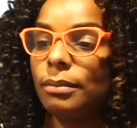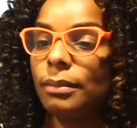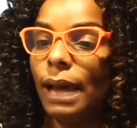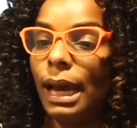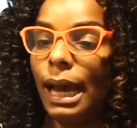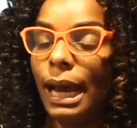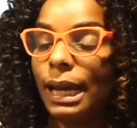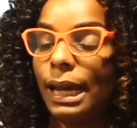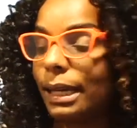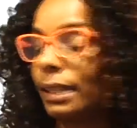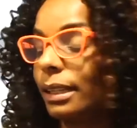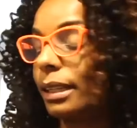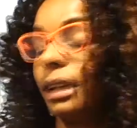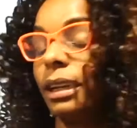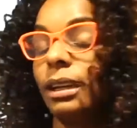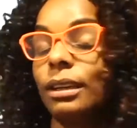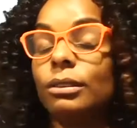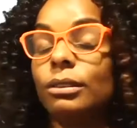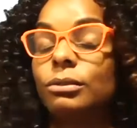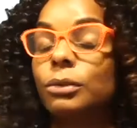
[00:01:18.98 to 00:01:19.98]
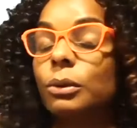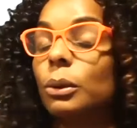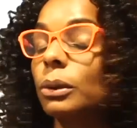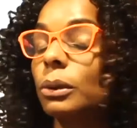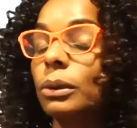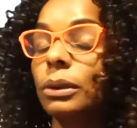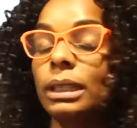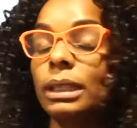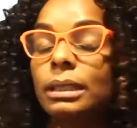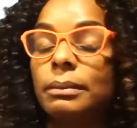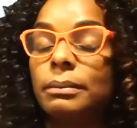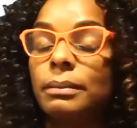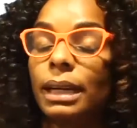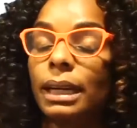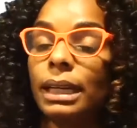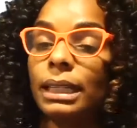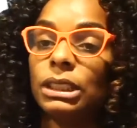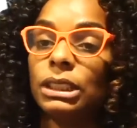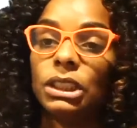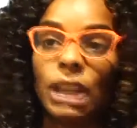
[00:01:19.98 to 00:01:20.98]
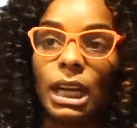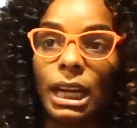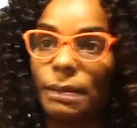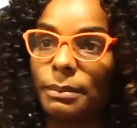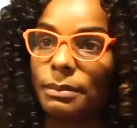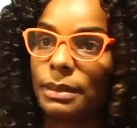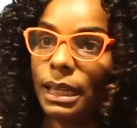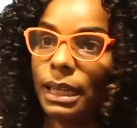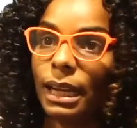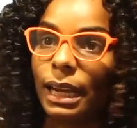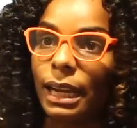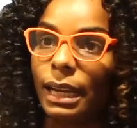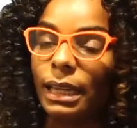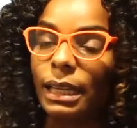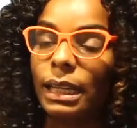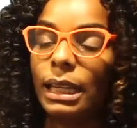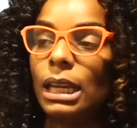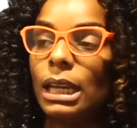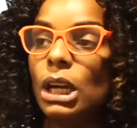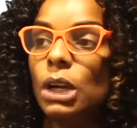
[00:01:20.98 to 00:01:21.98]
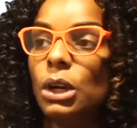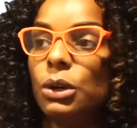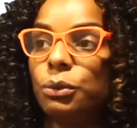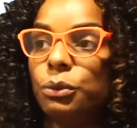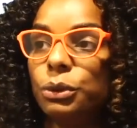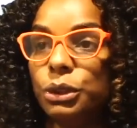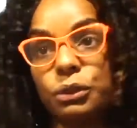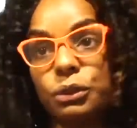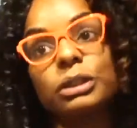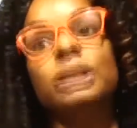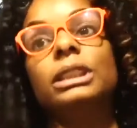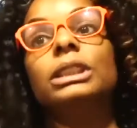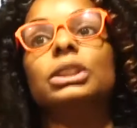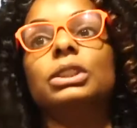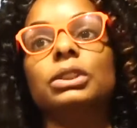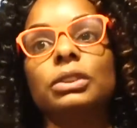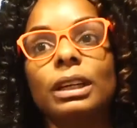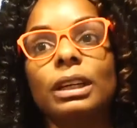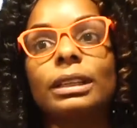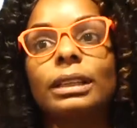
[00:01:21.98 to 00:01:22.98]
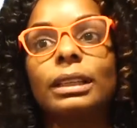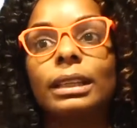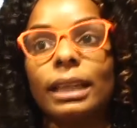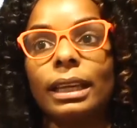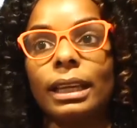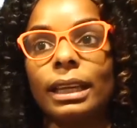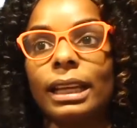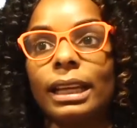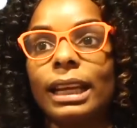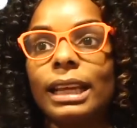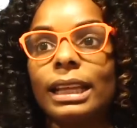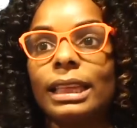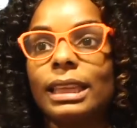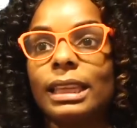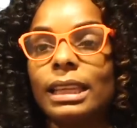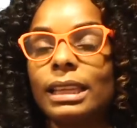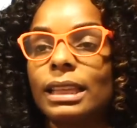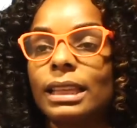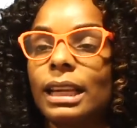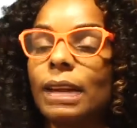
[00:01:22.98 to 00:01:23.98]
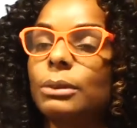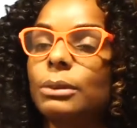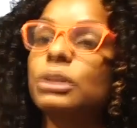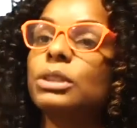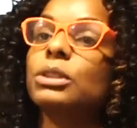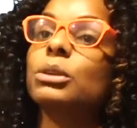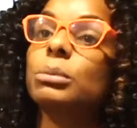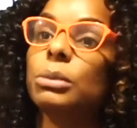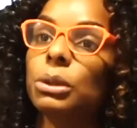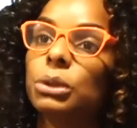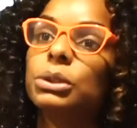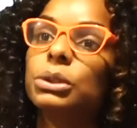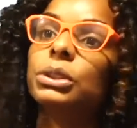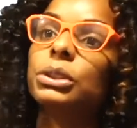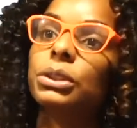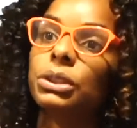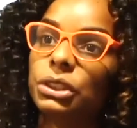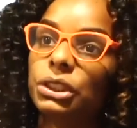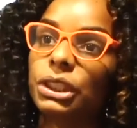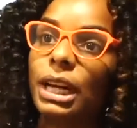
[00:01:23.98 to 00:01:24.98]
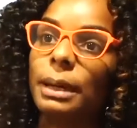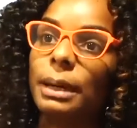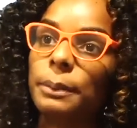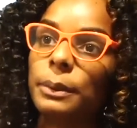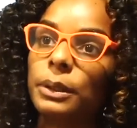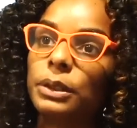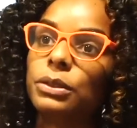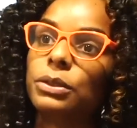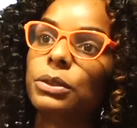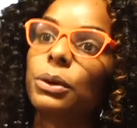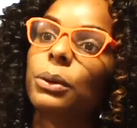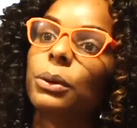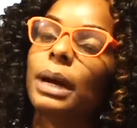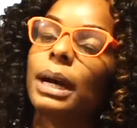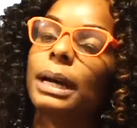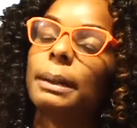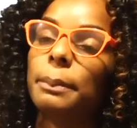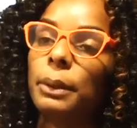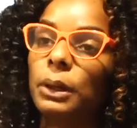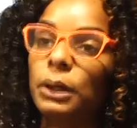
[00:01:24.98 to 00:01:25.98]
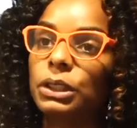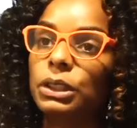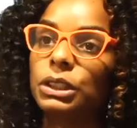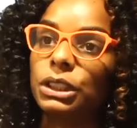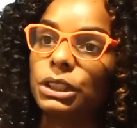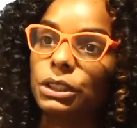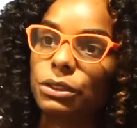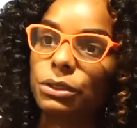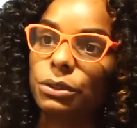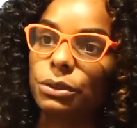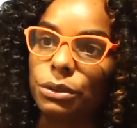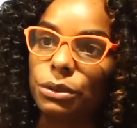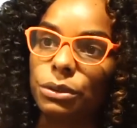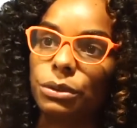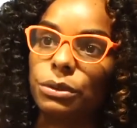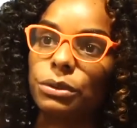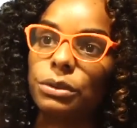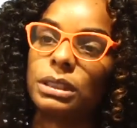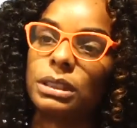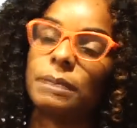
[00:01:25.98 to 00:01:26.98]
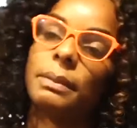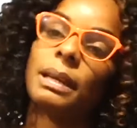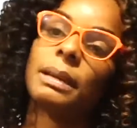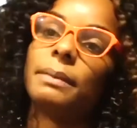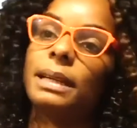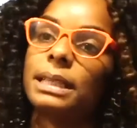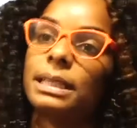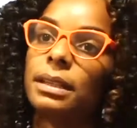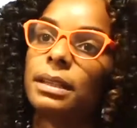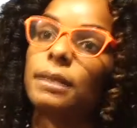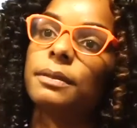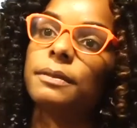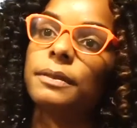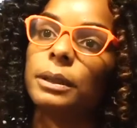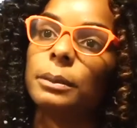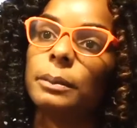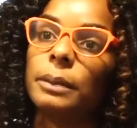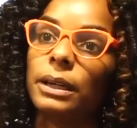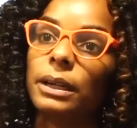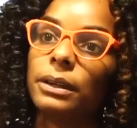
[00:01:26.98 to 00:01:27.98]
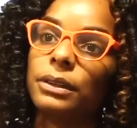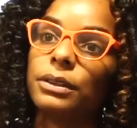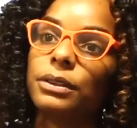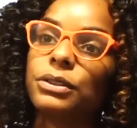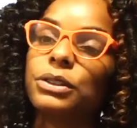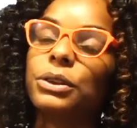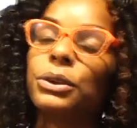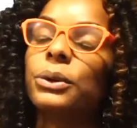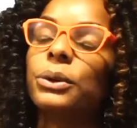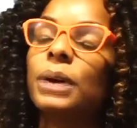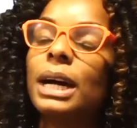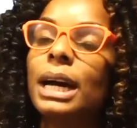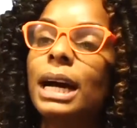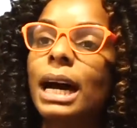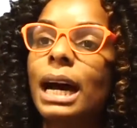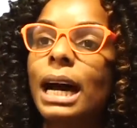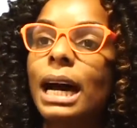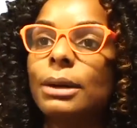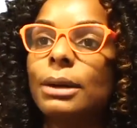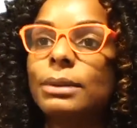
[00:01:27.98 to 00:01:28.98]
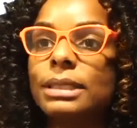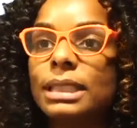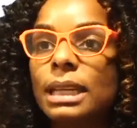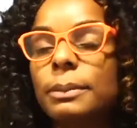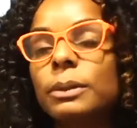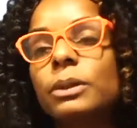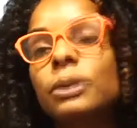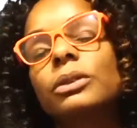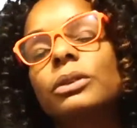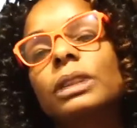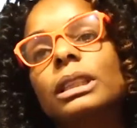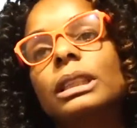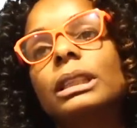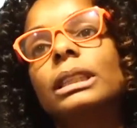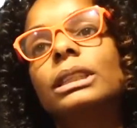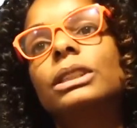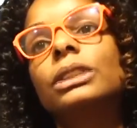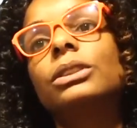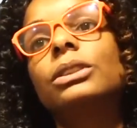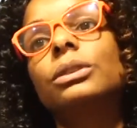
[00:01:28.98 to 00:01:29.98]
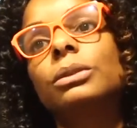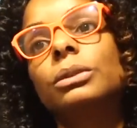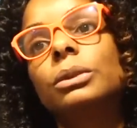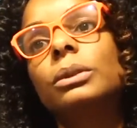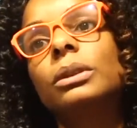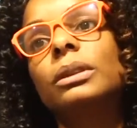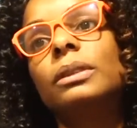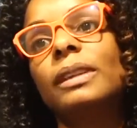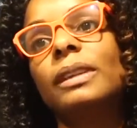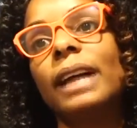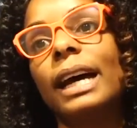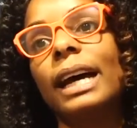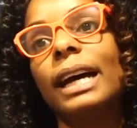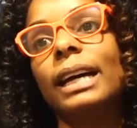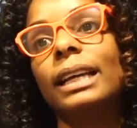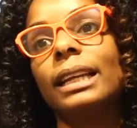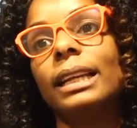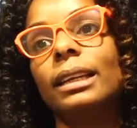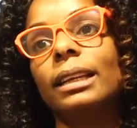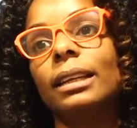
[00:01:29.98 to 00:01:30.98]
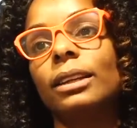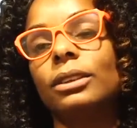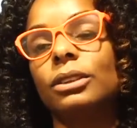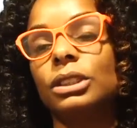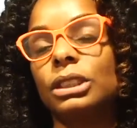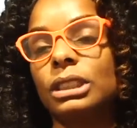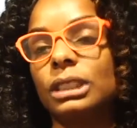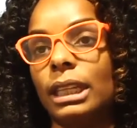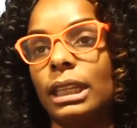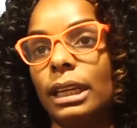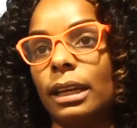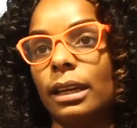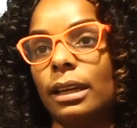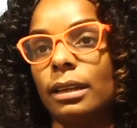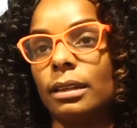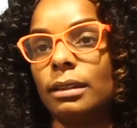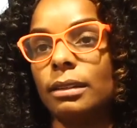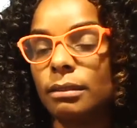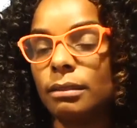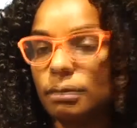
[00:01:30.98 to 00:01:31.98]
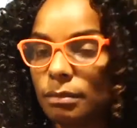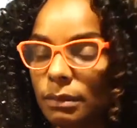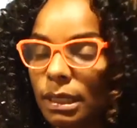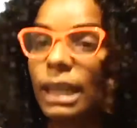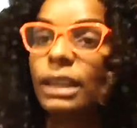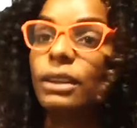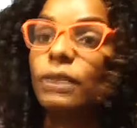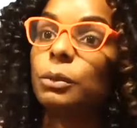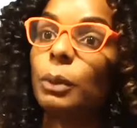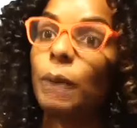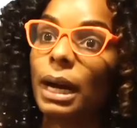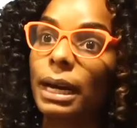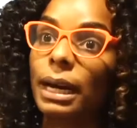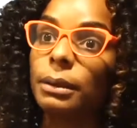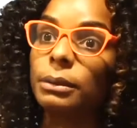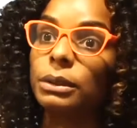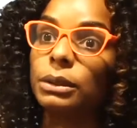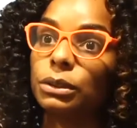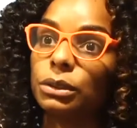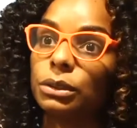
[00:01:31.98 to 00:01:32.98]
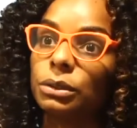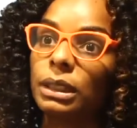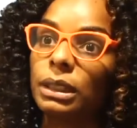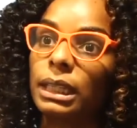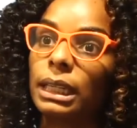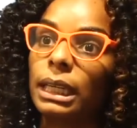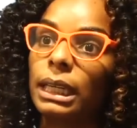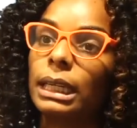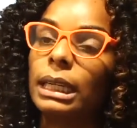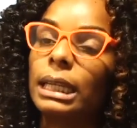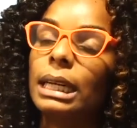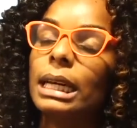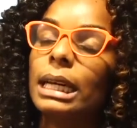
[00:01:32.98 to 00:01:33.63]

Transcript: had a role in my job that I was really struggling in, and I think that I was an emotional shopper, so I purchased those shoes to make myself feel better. And so I was able to really get to the root of that and understand kind of why I was doing it.